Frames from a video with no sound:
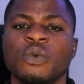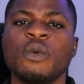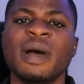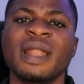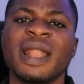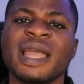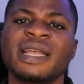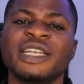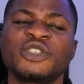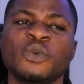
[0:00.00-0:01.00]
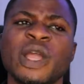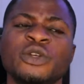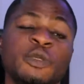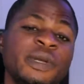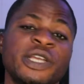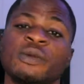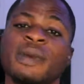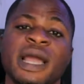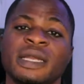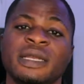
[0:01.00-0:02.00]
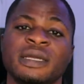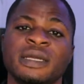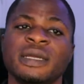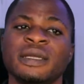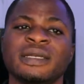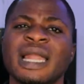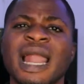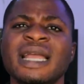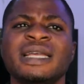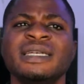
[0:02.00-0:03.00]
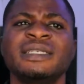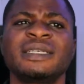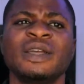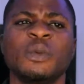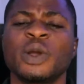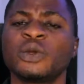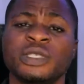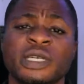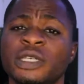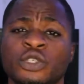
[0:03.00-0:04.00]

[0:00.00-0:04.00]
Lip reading: women like it when you speak your mind. They like it when you say the